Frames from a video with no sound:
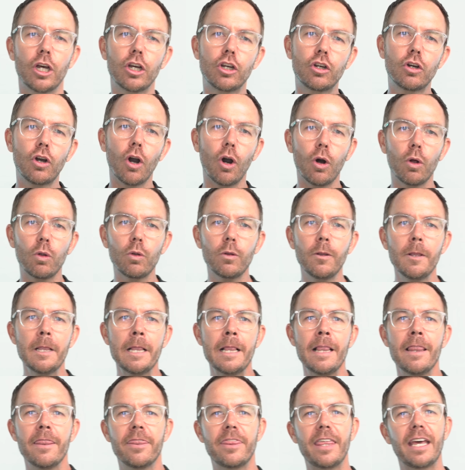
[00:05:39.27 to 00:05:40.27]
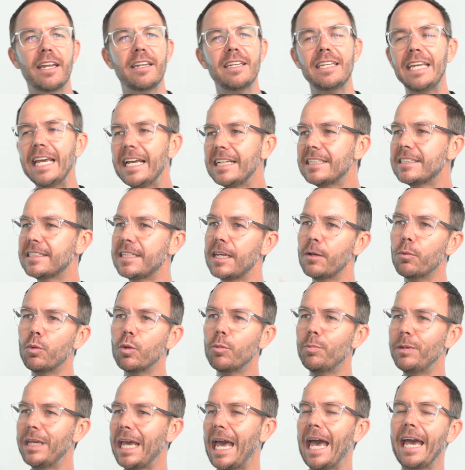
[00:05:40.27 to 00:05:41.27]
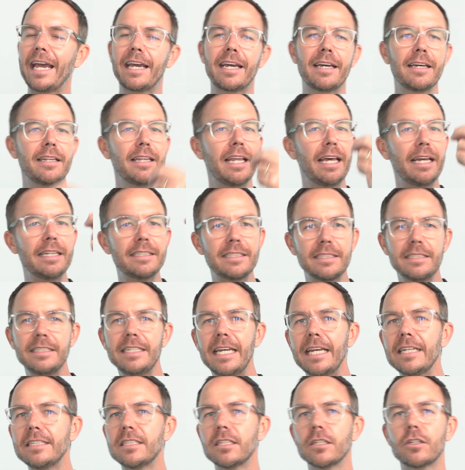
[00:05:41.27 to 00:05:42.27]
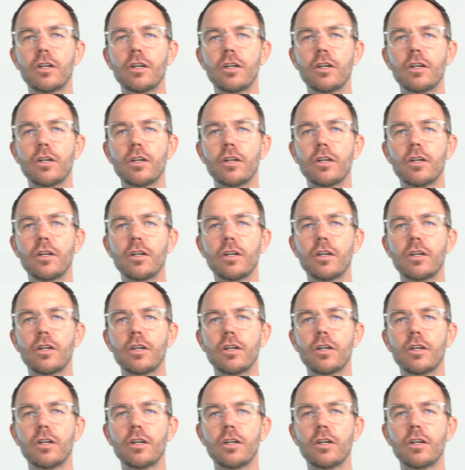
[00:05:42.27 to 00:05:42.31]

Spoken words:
A goal that, yes, there will be accolades and yes,